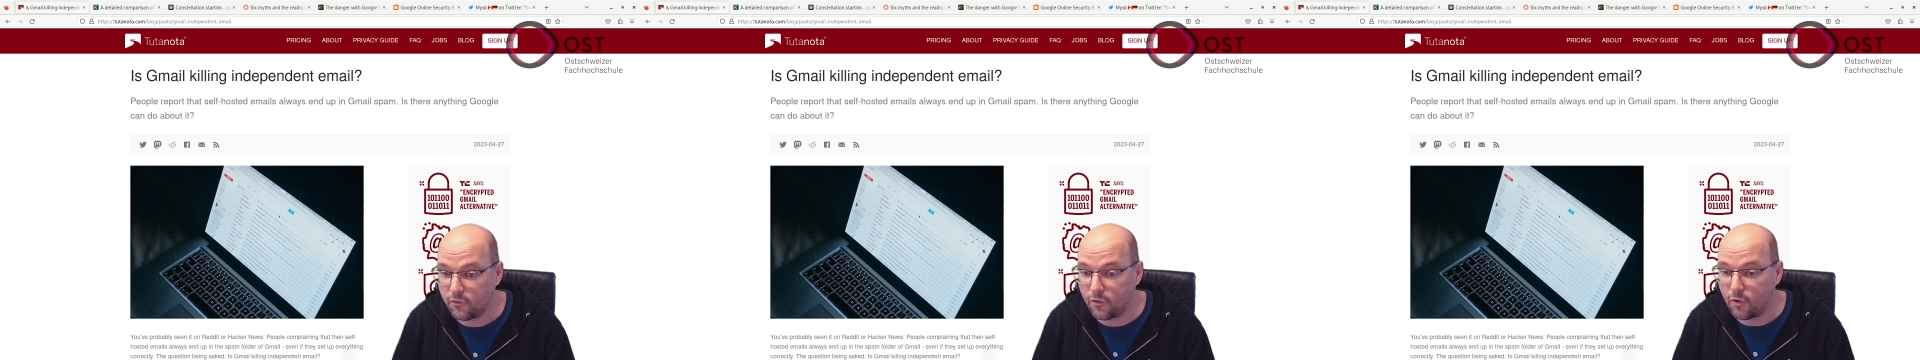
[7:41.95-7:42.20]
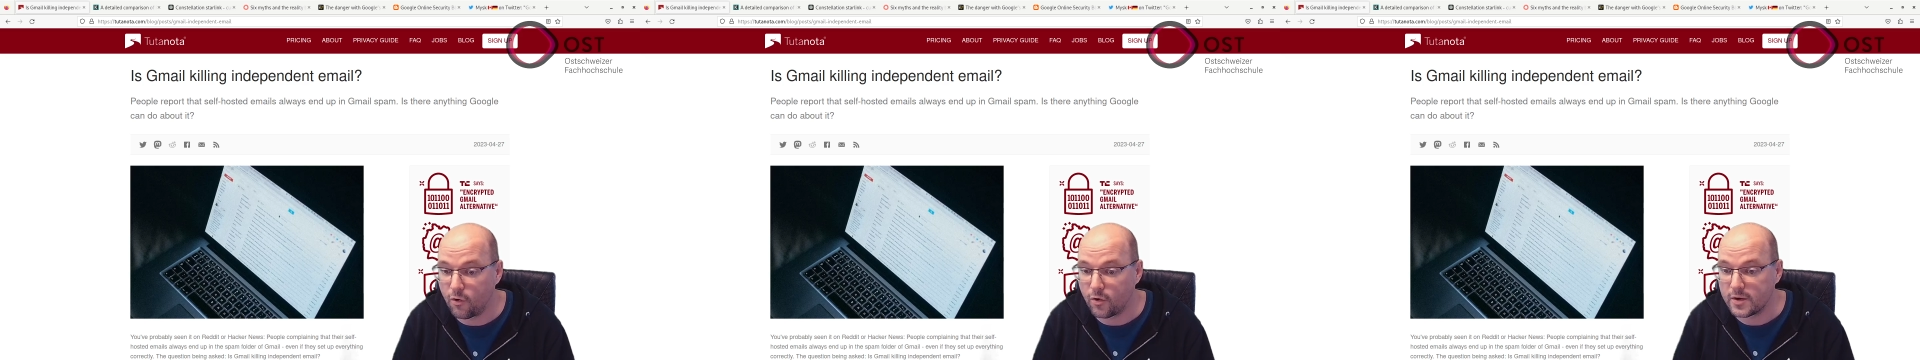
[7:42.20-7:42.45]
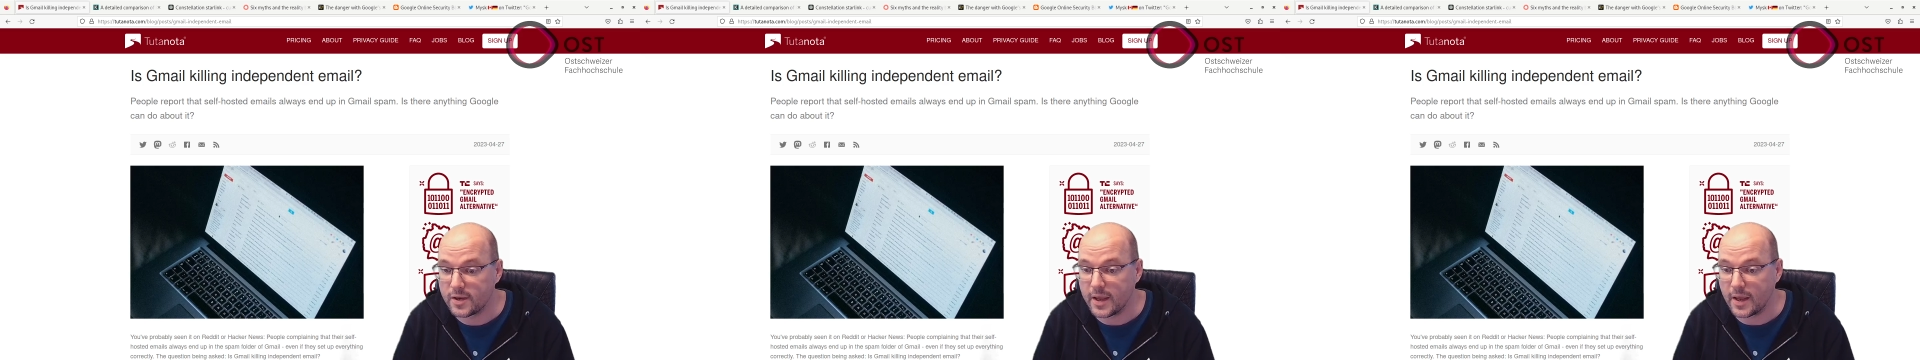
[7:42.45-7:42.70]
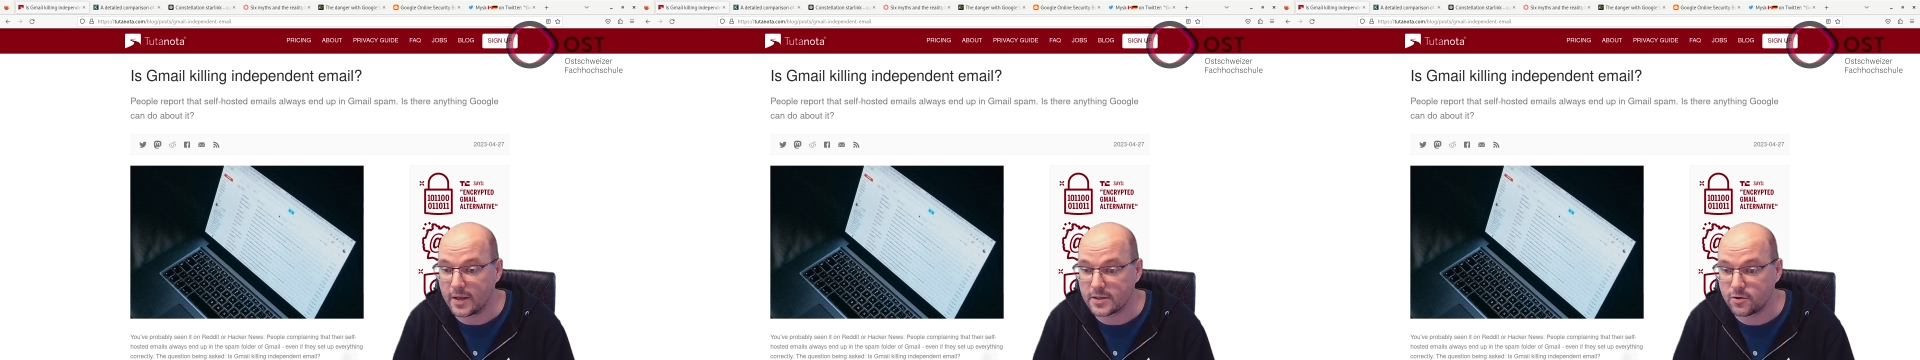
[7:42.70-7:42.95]
for
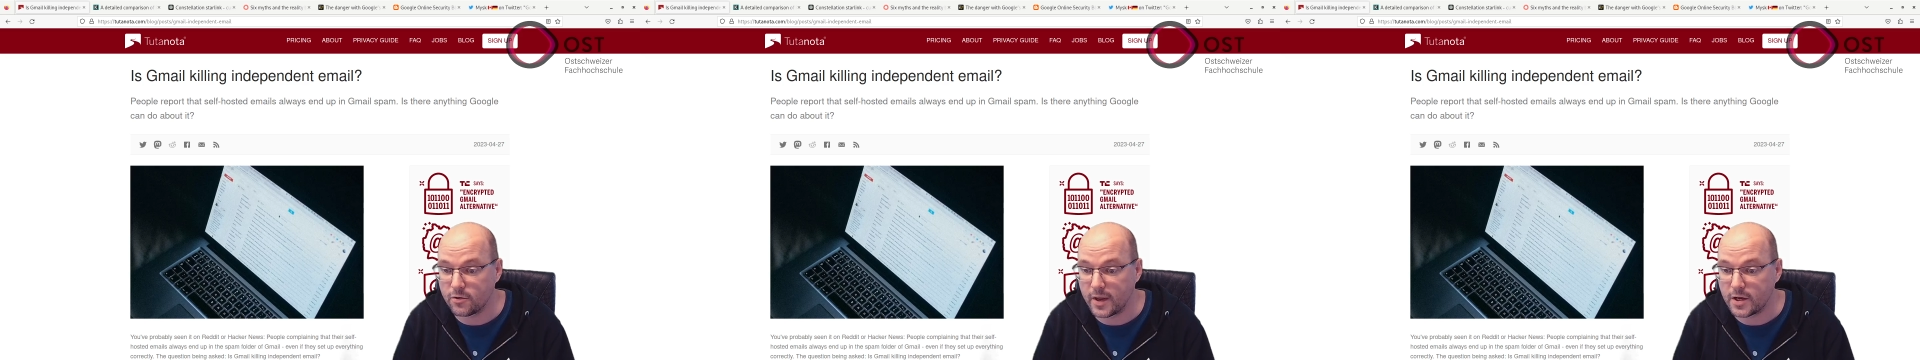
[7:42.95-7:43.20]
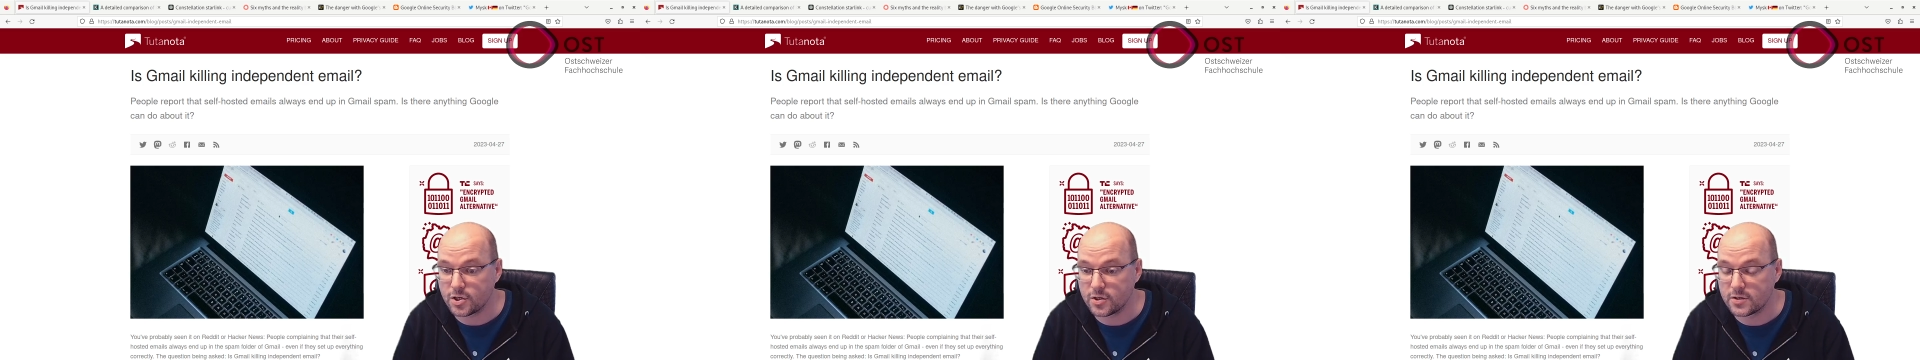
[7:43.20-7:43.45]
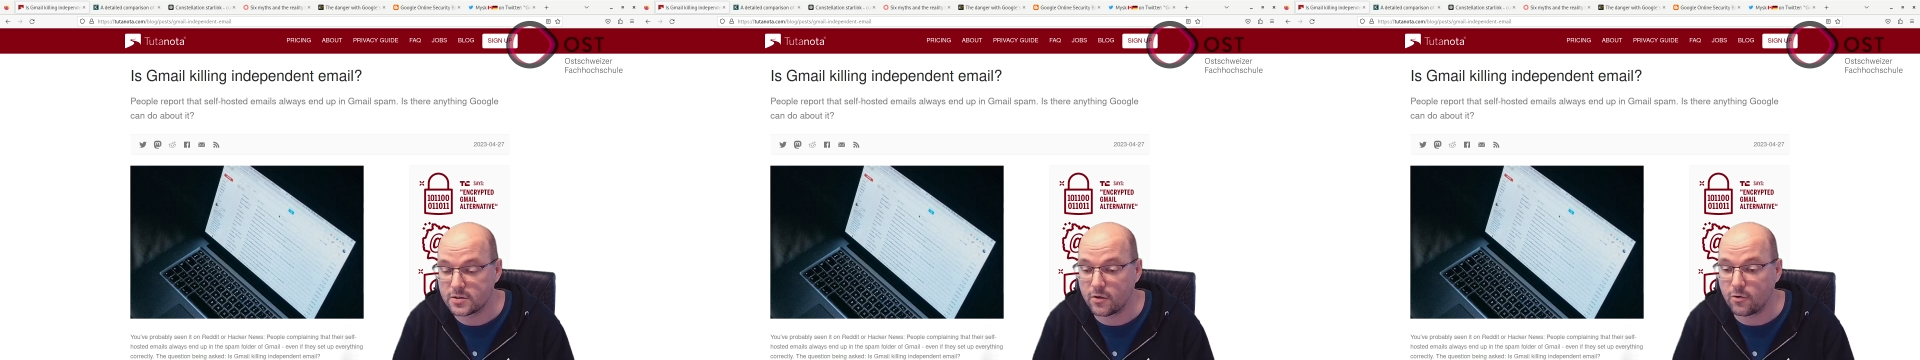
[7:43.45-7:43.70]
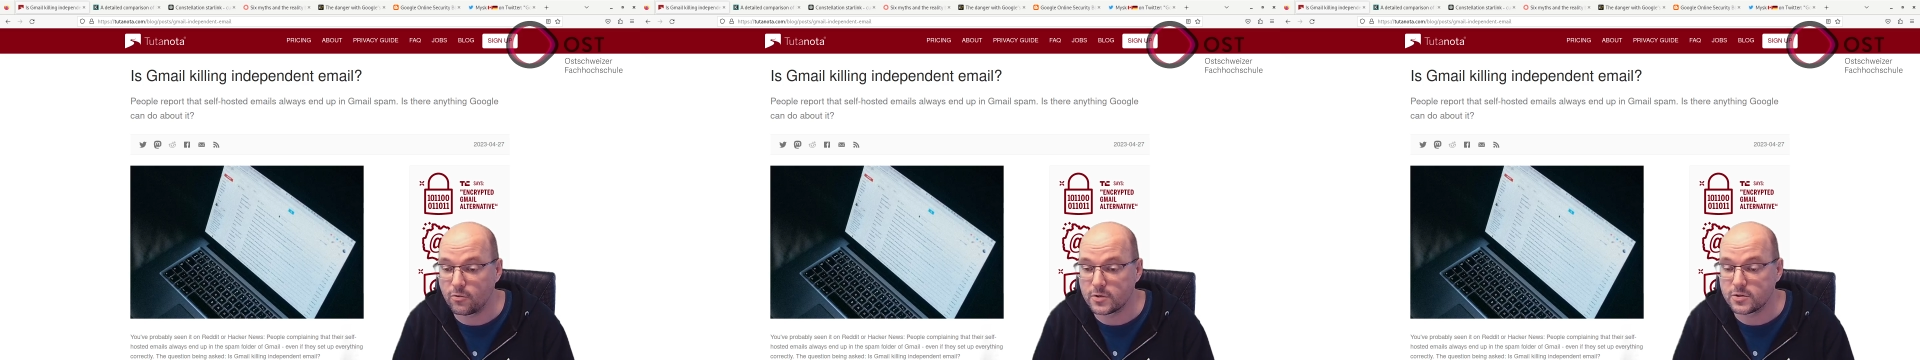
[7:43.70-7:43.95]
TLS connections.
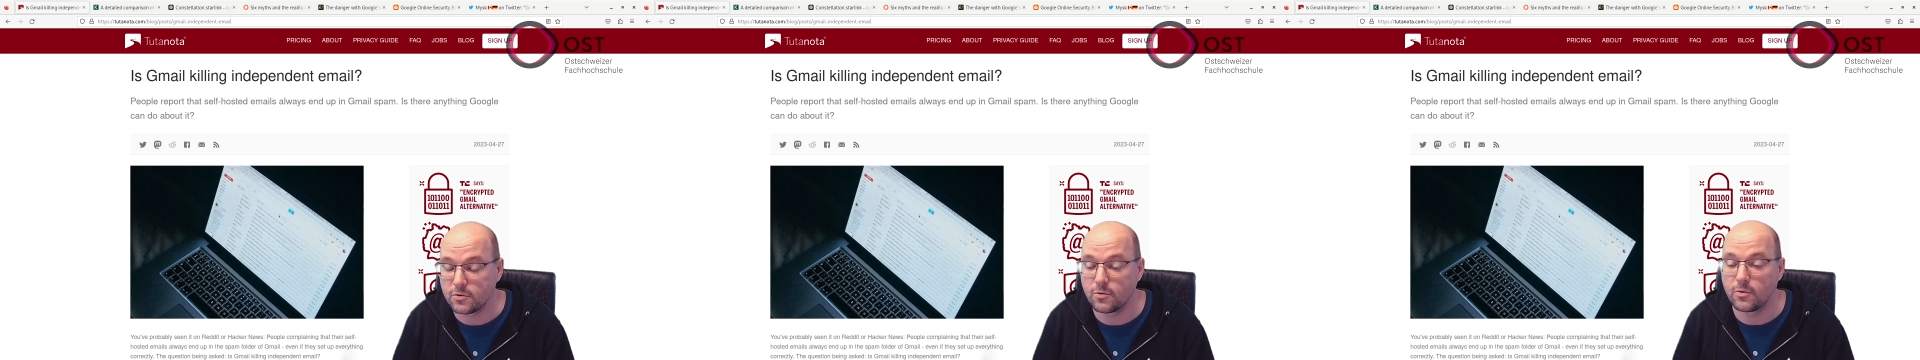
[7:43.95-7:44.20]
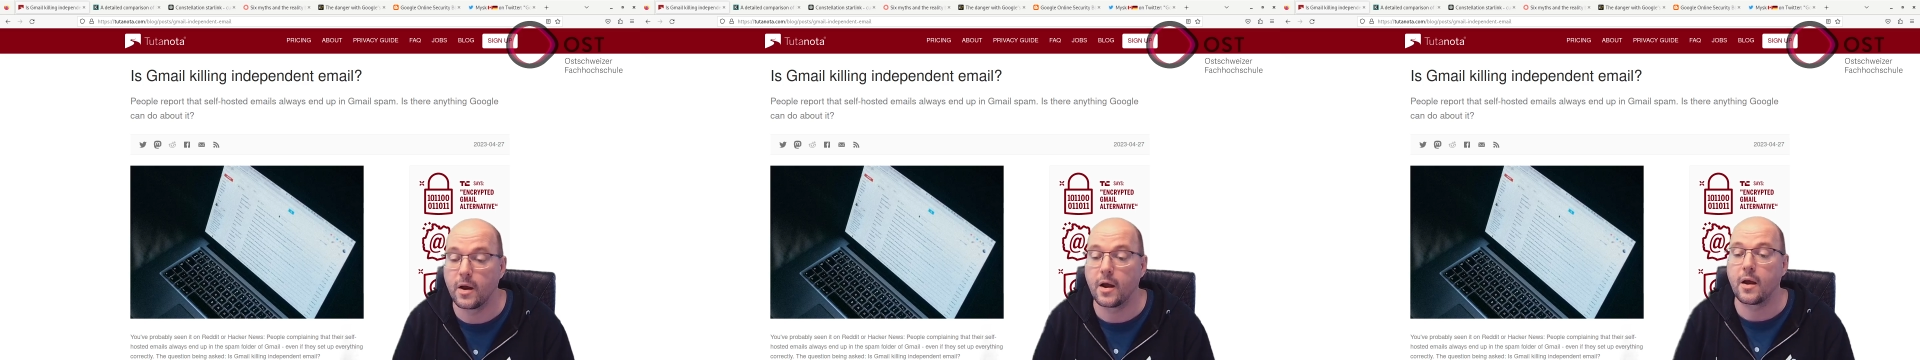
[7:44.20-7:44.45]
Also